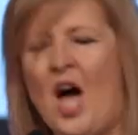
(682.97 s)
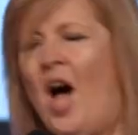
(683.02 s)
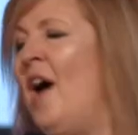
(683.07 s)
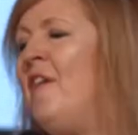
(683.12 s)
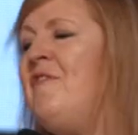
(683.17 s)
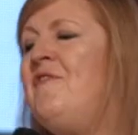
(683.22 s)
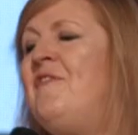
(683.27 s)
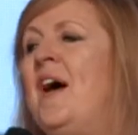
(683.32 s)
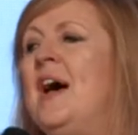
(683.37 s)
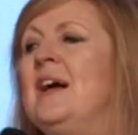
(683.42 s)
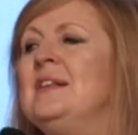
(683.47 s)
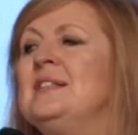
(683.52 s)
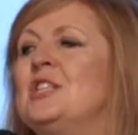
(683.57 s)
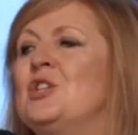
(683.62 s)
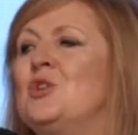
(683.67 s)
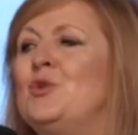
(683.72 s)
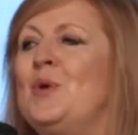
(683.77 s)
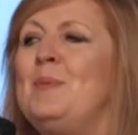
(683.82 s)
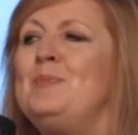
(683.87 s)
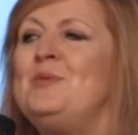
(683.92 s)
I found
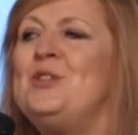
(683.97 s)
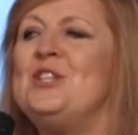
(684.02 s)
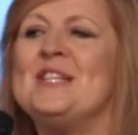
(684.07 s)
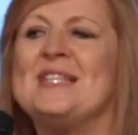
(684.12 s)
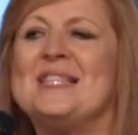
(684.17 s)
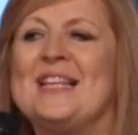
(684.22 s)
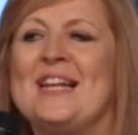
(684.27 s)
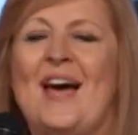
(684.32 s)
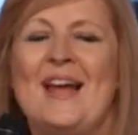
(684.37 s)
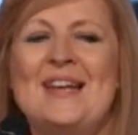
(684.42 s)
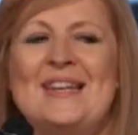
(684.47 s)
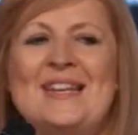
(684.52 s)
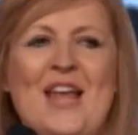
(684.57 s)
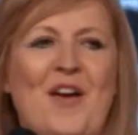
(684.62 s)
scriptures that I'd